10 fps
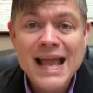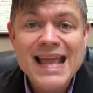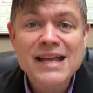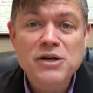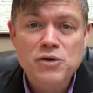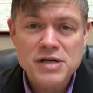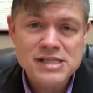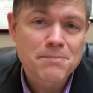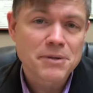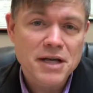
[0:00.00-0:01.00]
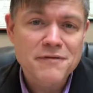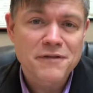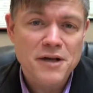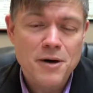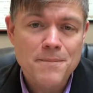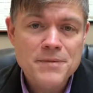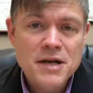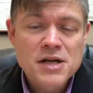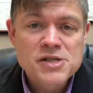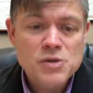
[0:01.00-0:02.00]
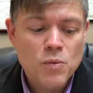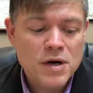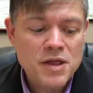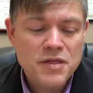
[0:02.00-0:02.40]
increase blood flow. So one